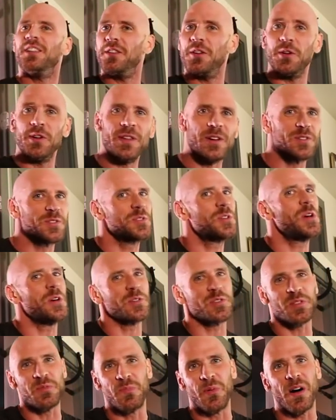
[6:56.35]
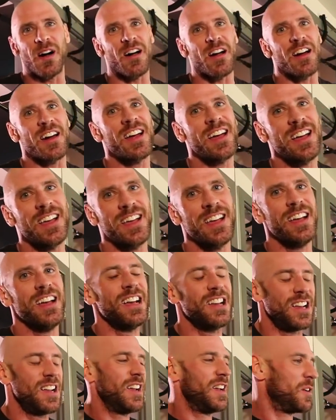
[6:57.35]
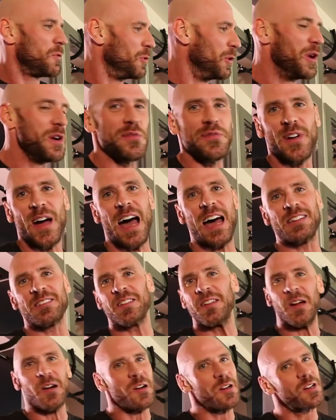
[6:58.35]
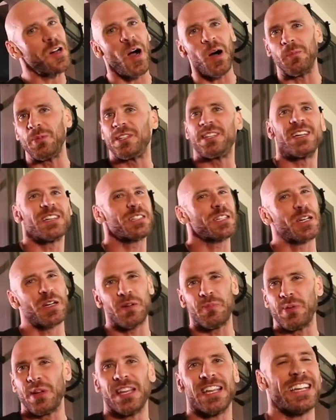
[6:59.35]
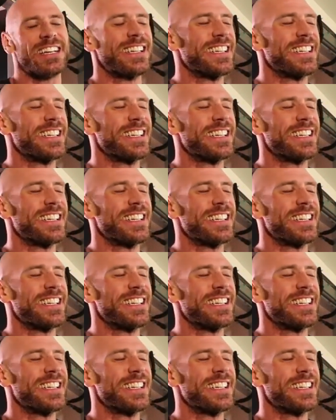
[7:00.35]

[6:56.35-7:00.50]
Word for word: doing those toes to bar really fast, you know, a competition competing